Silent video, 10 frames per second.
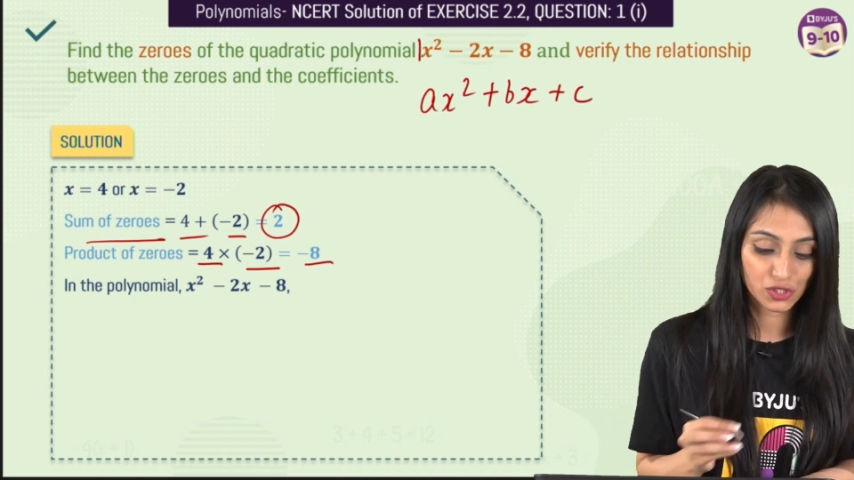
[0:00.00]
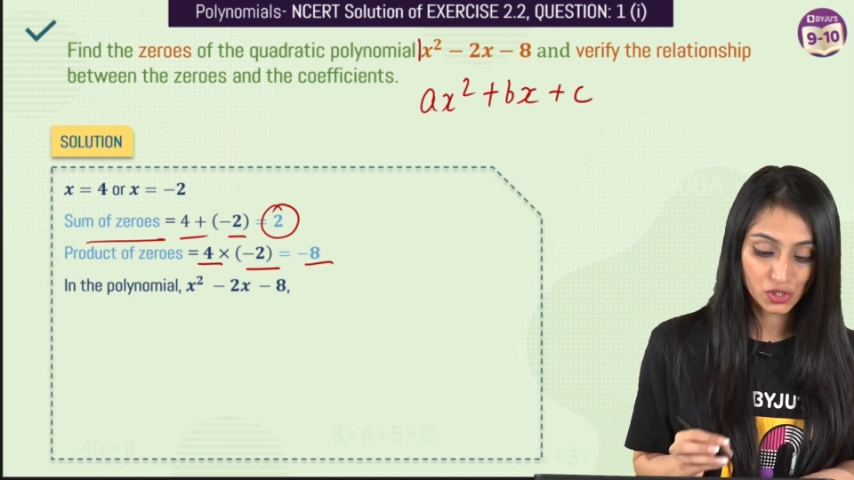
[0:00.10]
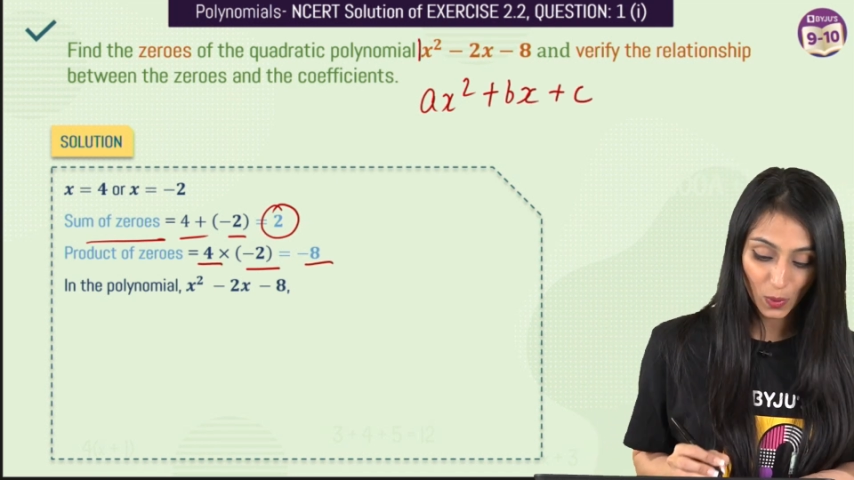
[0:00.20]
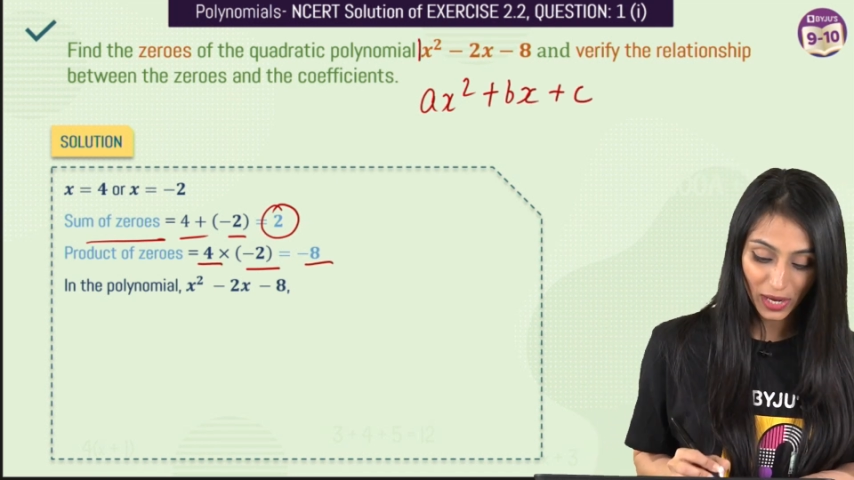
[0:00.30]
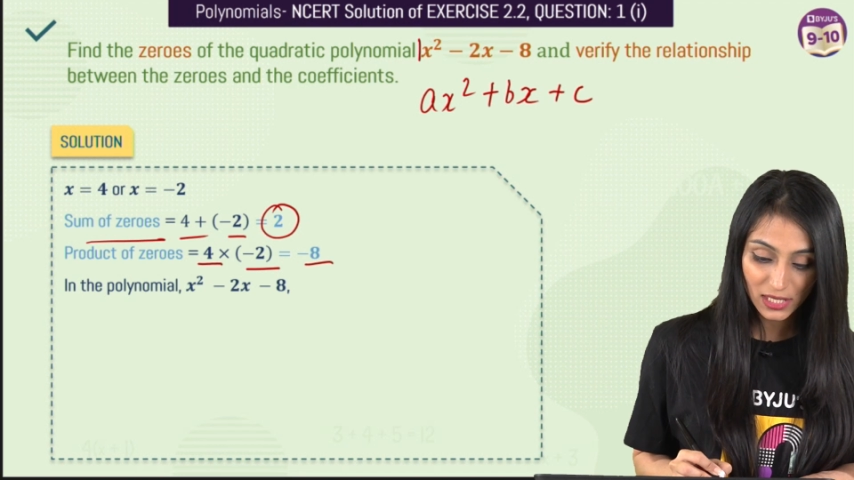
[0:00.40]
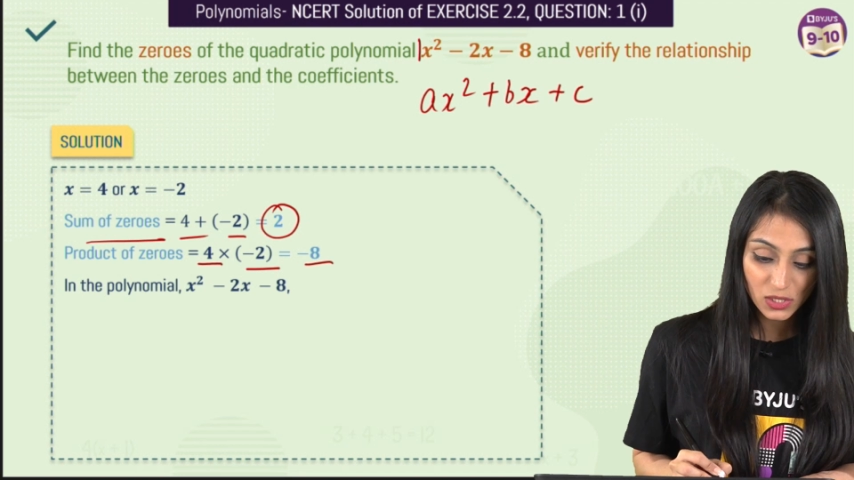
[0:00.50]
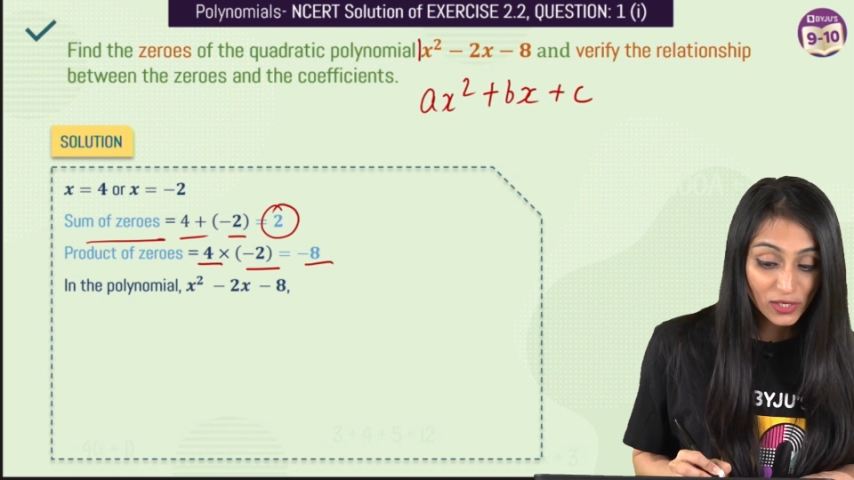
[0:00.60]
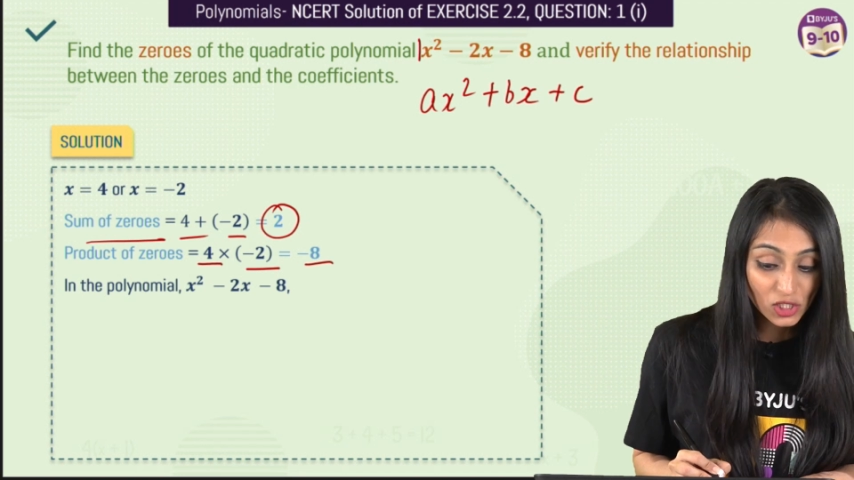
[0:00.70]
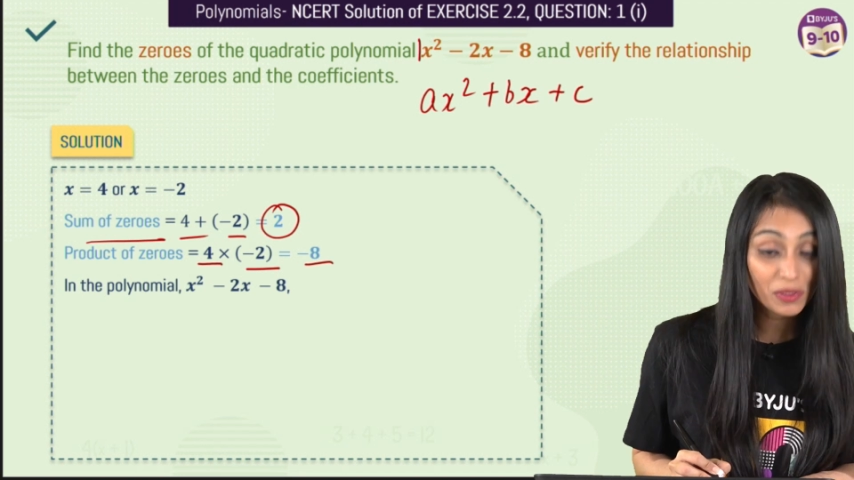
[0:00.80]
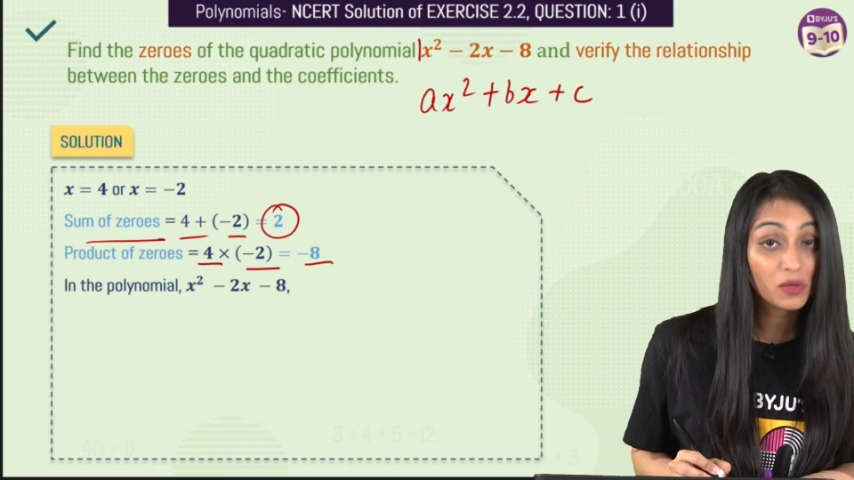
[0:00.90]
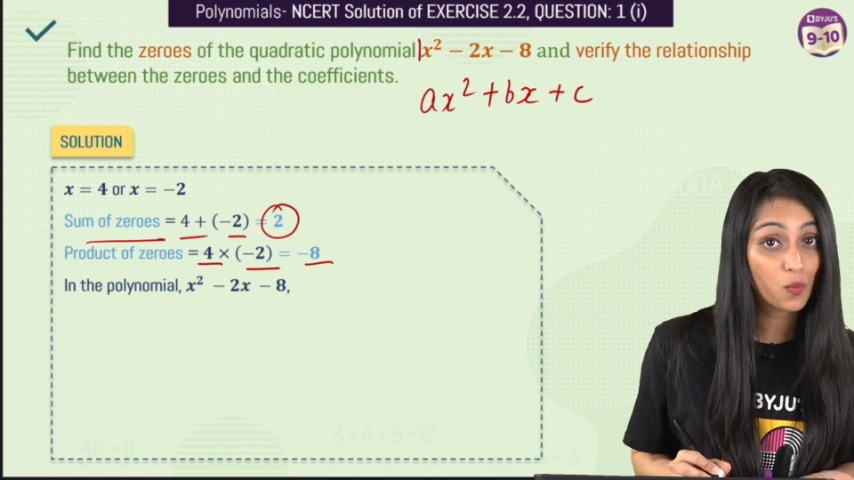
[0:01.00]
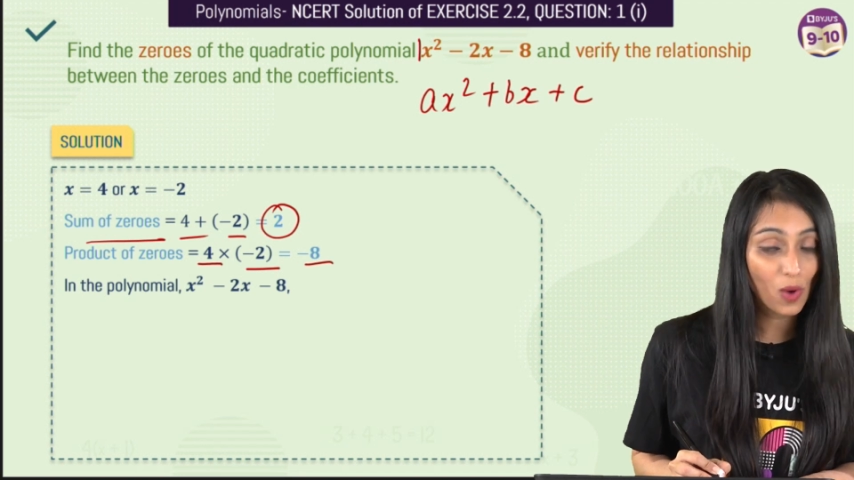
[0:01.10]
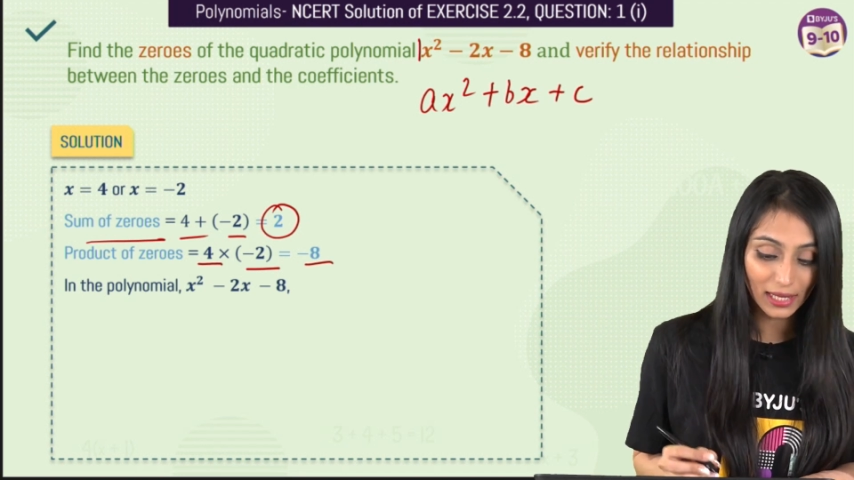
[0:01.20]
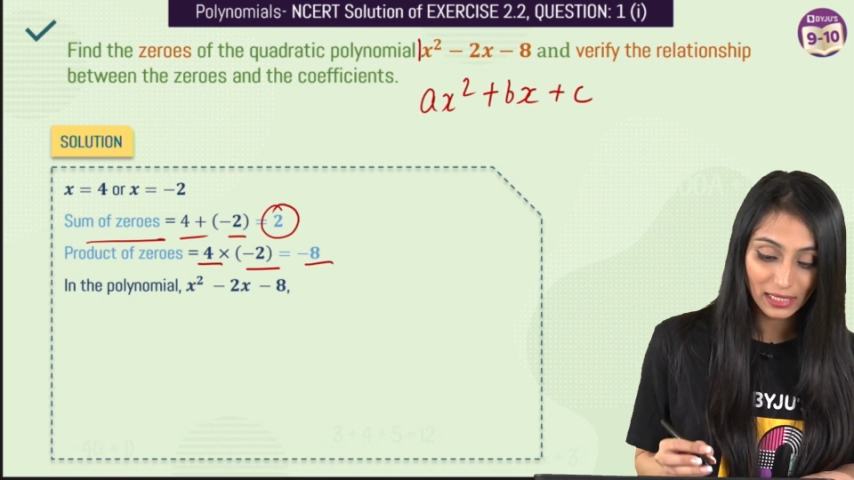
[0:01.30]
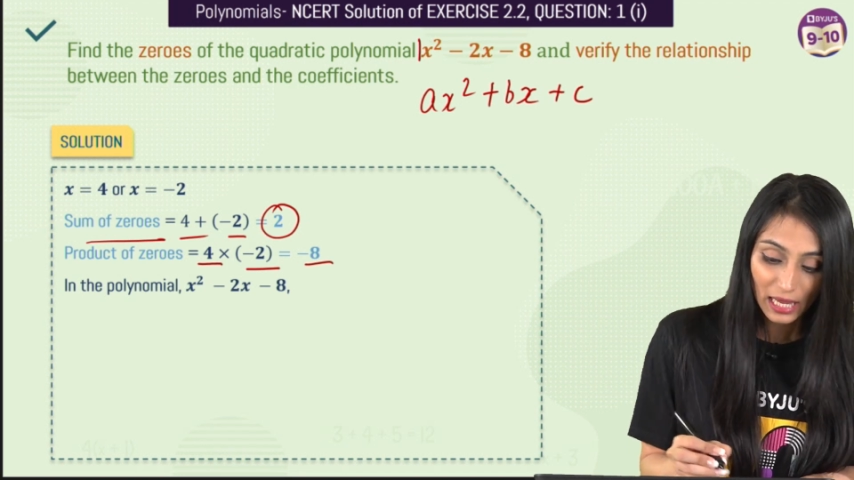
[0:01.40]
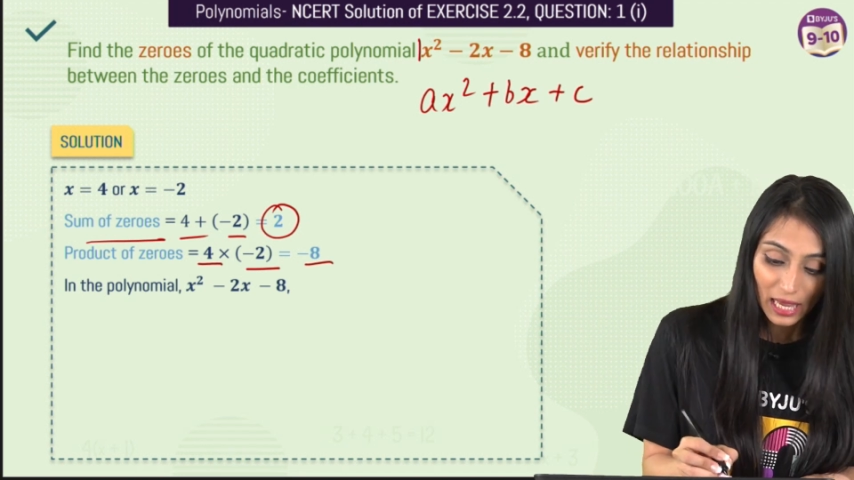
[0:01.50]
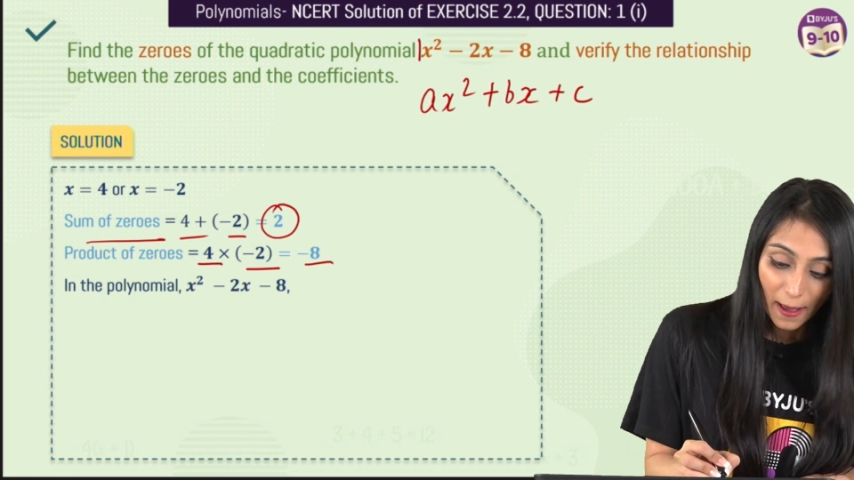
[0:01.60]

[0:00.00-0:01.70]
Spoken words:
So a is going to be 1,